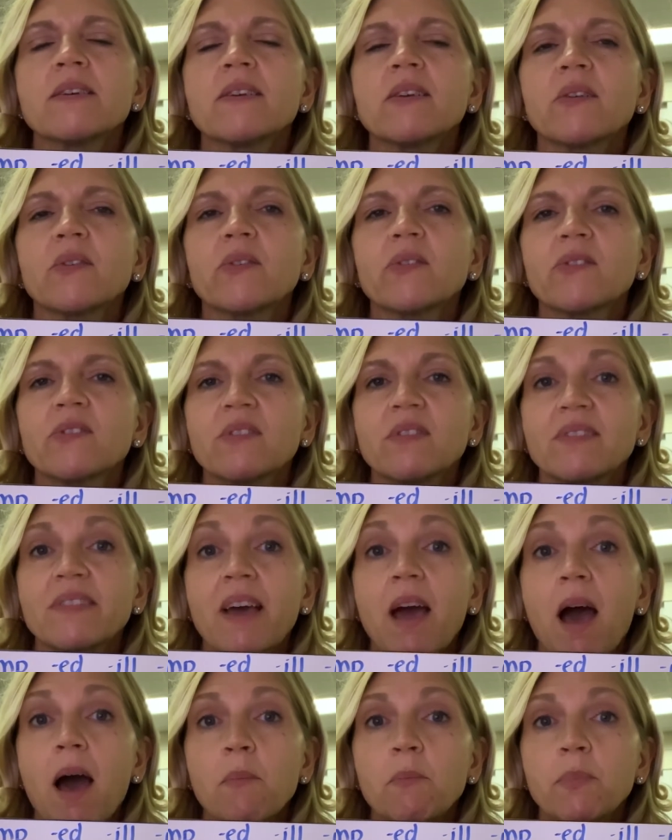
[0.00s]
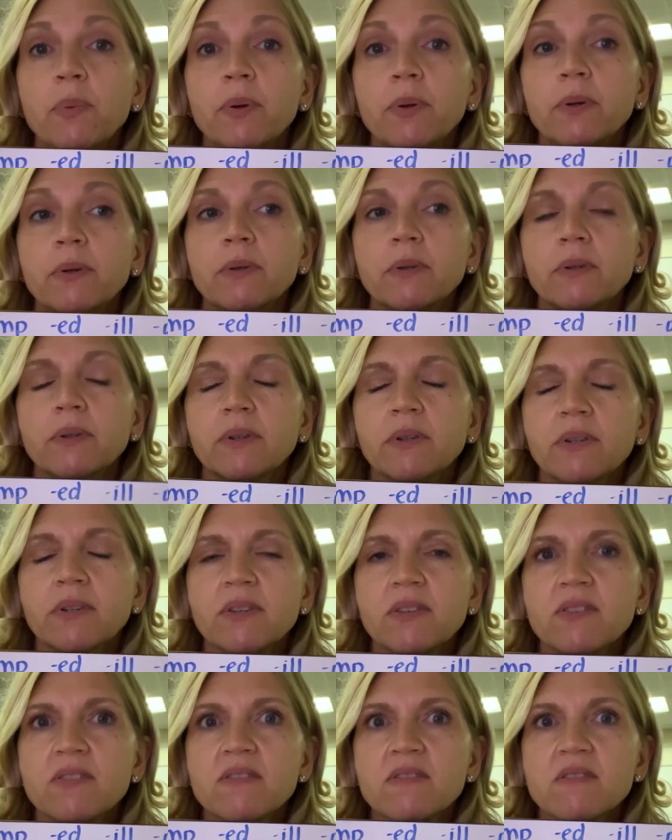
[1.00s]
stop.
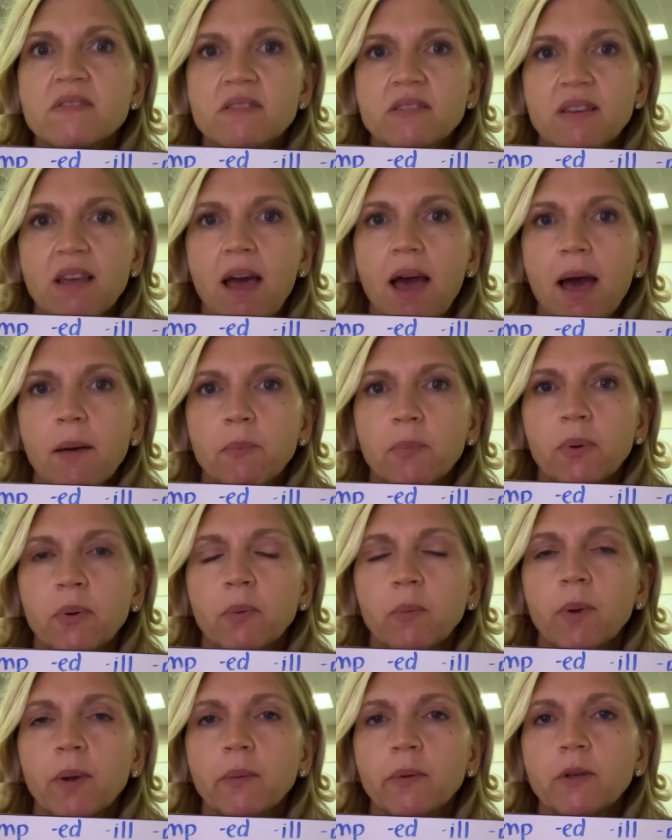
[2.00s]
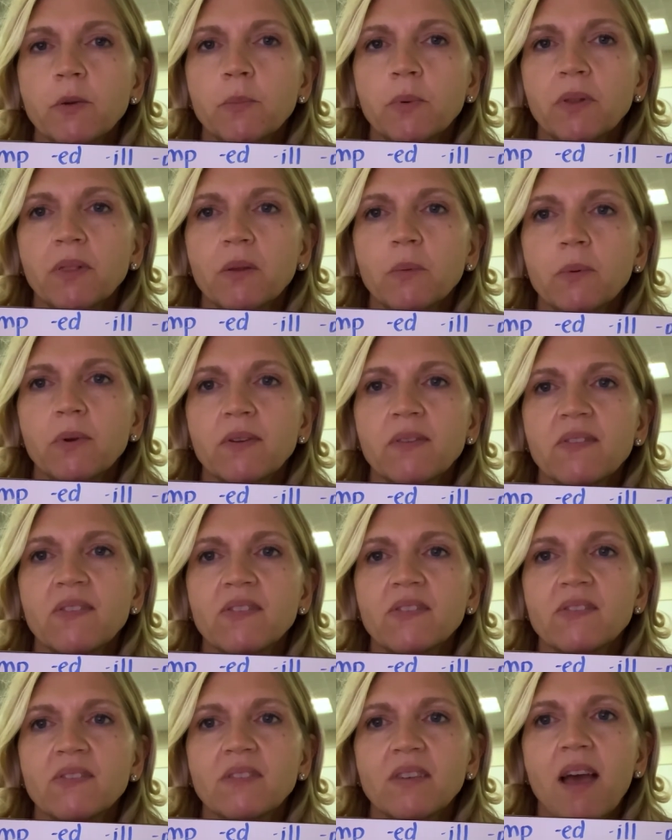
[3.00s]
Stop. Where would you put the word
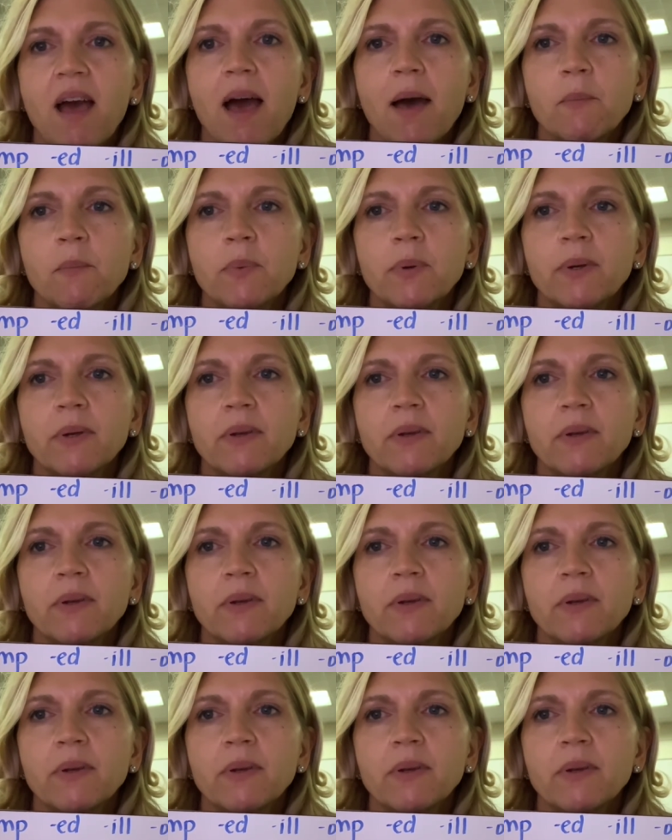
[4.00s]
stop?